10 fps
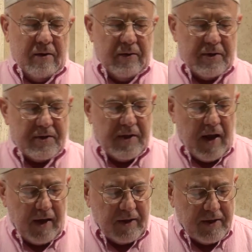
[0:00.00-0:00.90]
This
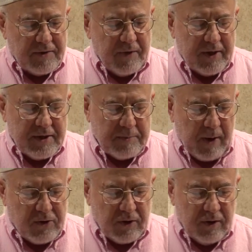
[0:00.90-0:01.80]
day is very
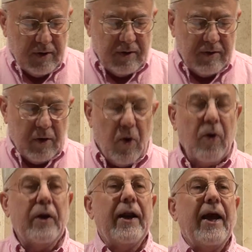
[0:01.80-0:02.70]
special. The
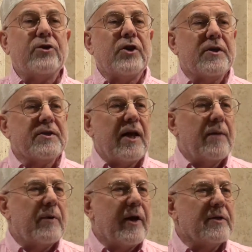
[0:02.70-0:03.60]
whole nation
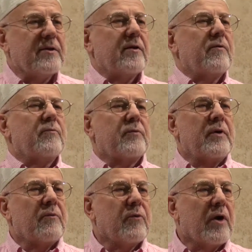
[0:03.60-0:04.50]
celebrates
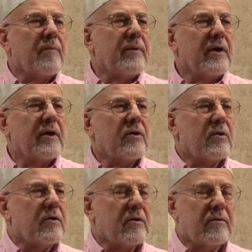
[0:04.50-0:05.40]
from the
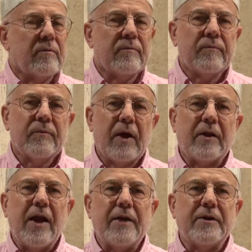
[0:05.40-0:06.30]

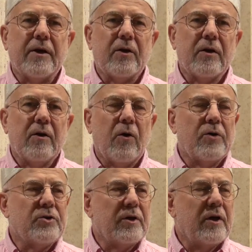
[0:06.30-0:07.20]
Atlantic
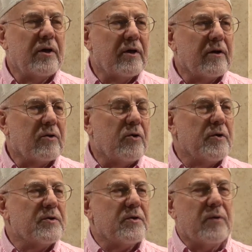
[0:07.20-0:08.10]
Ocean, uh,
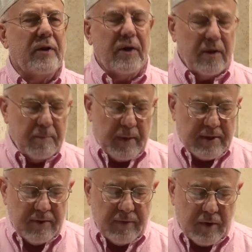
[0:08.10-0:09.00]
coast to the
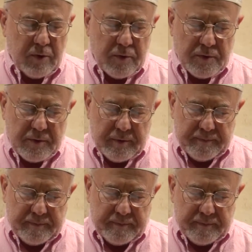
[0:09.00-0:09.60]
Pacific coast.